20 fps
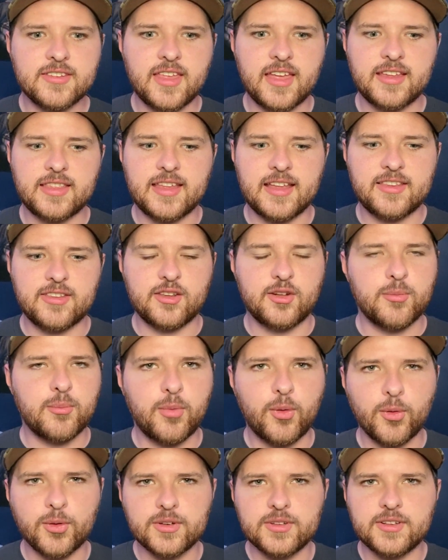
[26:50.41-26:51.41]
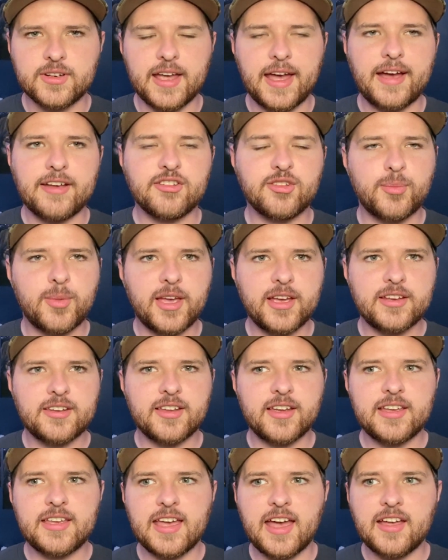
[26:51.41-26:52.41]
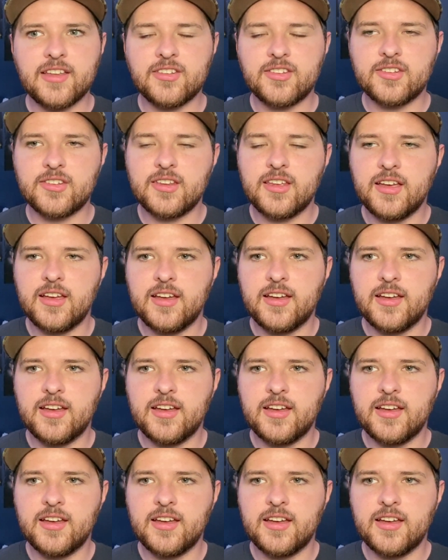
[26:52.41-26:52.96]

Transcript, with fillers: Like that's an important aspect, I guess,